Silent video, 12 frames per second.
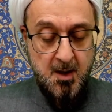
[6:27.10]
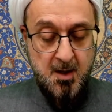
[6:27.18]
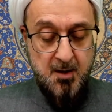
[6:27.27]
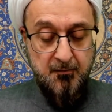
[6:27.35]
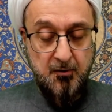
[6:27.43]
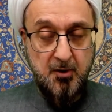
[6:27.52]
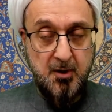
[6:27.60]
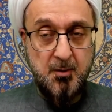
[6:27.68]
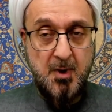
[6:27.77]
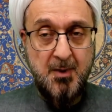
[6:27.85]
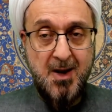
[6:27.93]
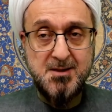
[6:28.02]
For
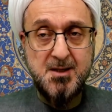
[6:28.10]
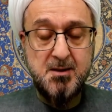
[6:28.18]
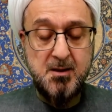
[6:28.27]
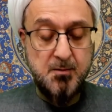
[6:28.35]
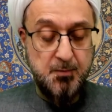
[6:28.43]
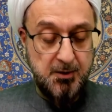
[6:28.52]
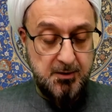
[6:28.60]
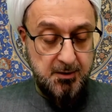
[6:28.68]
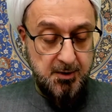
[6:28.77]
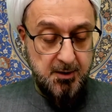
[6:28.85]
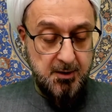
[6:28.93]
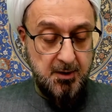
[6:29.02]
Imam Hassan in
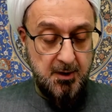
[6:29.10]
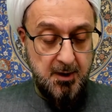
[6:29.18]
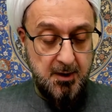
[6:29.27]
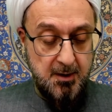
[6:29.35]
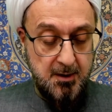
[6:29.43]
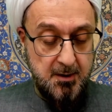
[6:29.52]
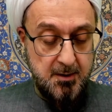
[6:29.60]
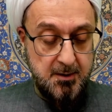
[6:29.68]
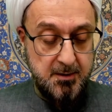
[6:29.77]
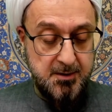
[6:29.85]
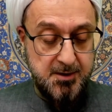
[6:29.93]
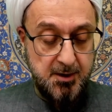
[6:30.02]
particular,
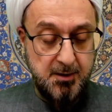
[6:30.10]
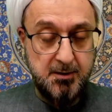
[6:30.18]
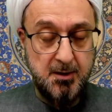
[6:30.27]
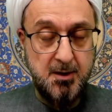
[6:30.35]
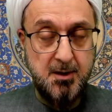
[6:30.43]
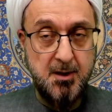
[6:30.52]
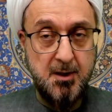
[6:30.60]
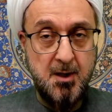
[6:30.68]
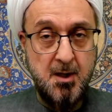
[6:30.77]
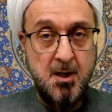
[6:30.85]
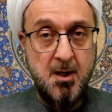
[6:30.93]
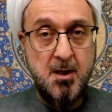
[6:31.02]
certainly
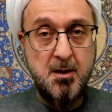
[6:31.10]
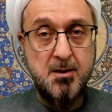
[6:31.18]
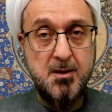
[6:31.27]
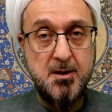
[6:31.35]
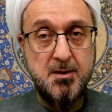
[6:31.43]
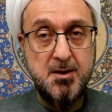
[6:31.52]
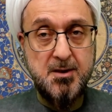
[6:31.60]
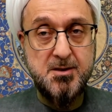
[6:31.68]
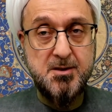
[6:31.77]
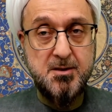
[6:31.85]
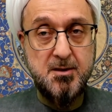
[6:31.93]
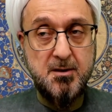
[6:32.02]

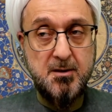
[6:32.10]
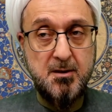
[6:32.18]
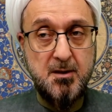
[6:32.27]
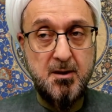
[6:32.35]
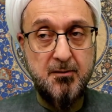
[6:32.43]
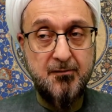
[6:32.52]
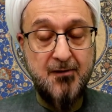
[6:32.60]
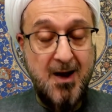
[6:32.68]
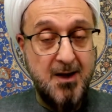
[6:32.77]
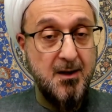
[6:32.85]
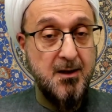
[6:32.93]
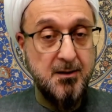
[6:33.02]
this
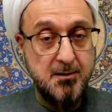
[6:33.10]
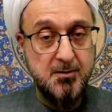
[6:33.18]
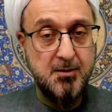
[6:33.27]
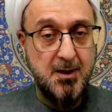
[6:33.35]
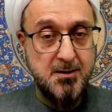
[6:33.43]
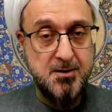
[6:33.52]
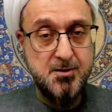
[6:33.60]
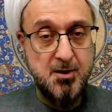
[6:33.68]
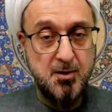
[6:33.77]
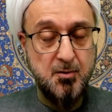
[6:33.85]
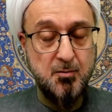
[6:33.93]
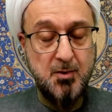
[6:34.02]
violent
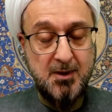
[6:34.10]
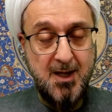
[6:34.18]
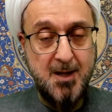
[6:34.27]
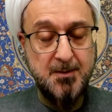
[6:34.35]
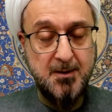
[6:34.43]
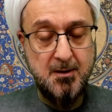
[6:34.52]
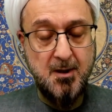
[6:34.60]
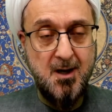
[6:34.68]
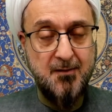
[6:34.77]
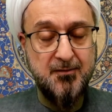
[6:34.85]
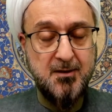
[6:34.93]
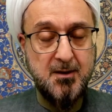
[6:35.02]
transition of what happened
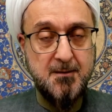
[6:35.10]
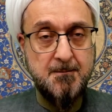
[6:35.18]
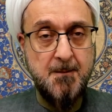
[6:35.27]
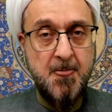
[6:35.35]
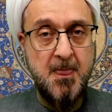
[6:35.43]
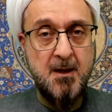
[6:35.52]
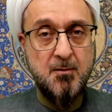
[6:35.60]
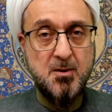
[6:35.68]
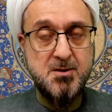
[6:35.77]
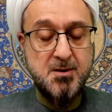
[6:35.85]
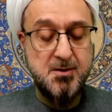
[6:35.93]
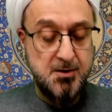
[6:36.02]
after
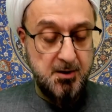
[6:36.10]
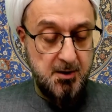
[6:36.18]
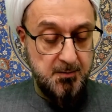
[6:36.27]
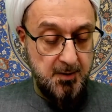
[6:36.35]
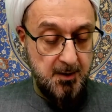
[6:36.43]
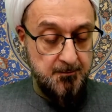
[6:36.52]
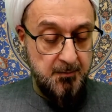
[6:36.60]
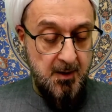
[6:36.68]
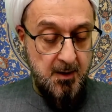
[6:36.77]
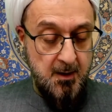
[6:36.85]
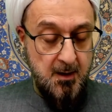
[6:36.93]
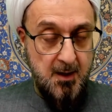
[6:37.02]
was disturbing
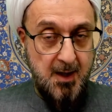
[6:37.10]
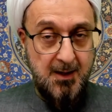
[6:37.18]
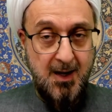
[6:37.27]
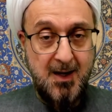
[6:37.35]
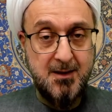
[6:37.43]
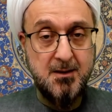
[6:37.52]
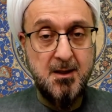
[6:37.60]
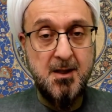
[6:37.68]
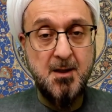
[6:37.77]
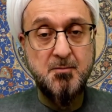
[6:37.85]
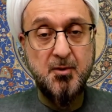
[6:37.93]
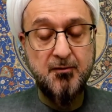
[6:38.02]
and had a
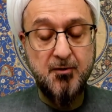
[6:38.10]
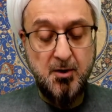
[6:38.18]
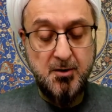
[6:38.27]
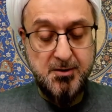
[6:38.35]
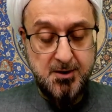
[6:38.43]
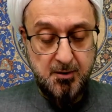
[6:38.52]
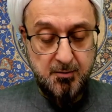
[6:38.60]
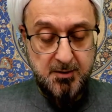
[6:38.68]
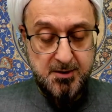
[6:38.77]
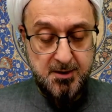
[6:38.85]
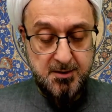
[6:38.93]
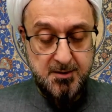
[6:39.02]
number of
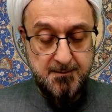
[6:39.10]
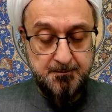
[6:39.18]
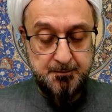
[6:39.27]
consequences.